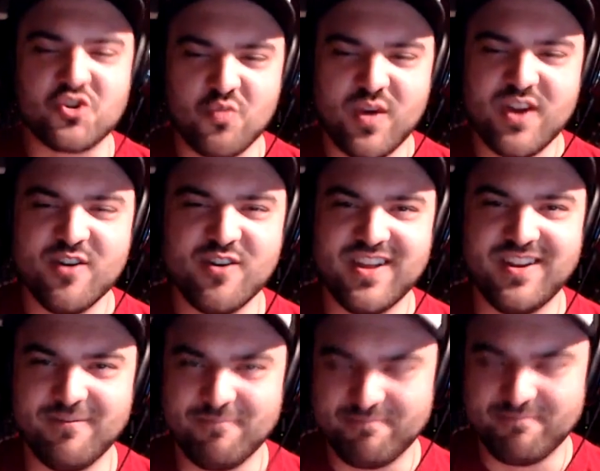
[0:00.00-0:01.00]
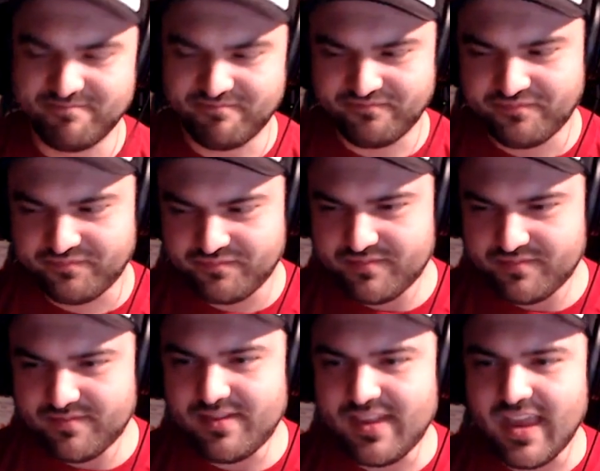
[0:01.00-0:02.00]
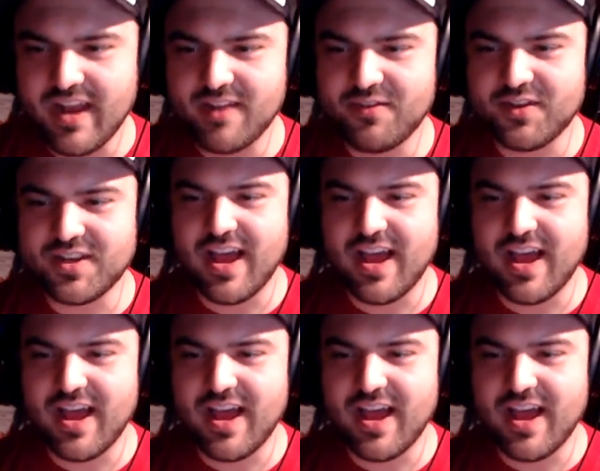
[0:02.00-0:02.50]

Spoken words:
Reardon. And at the